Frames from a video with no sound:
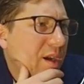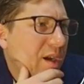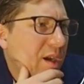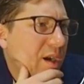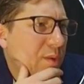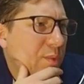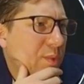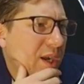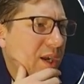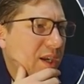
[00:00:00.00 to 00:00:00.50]

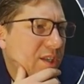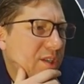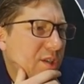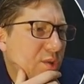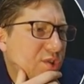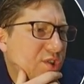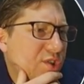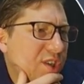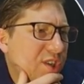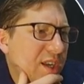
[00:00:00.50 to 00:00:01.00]

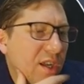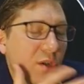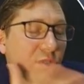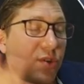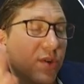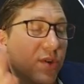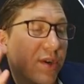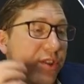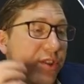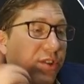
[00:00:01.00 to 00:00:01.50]

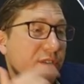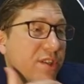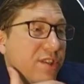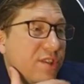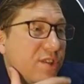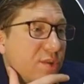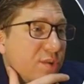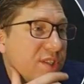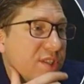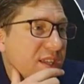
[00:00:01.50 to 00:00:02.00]

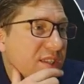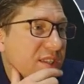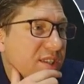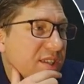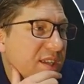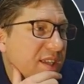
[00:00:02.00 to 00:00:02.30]
32 cents.